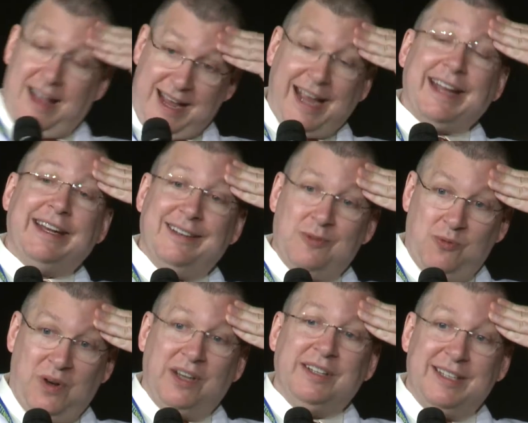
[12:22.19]
and
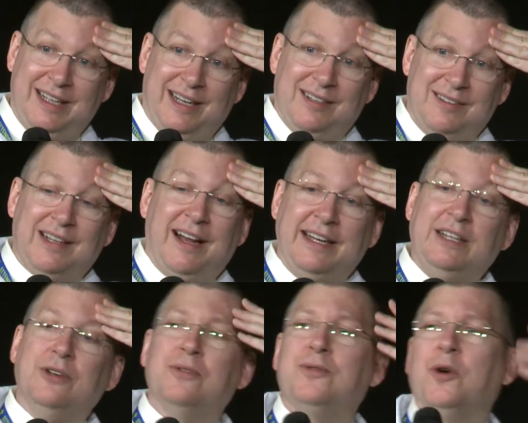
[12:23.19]
one did. Guy in
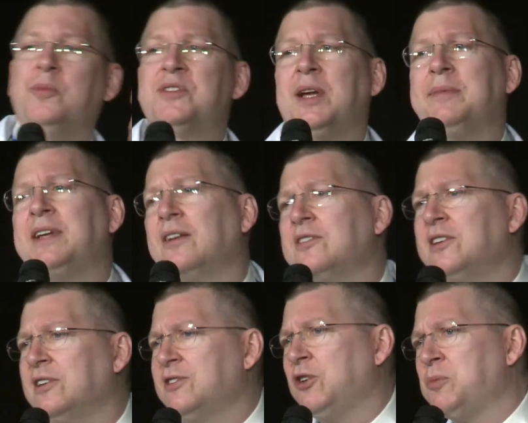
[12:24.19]
uniform stepped down and said,
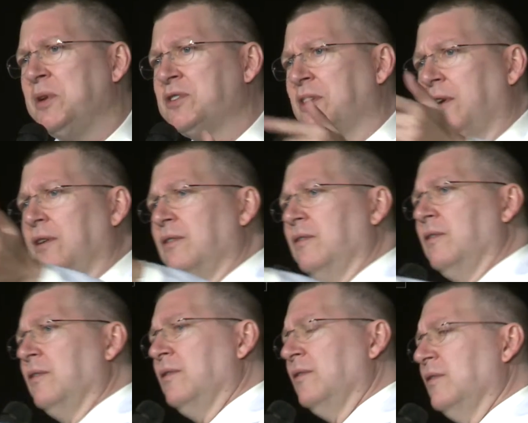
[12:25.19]
excuse me, sir,
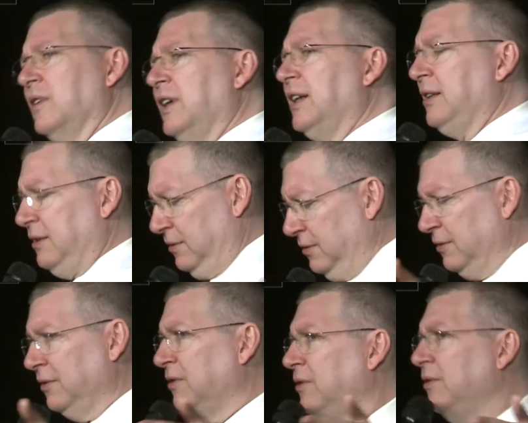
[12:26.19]

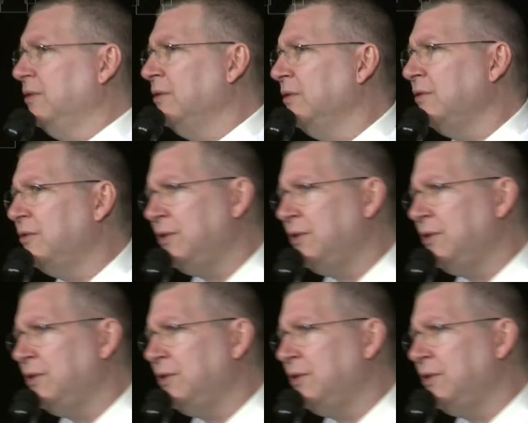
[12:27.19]
do you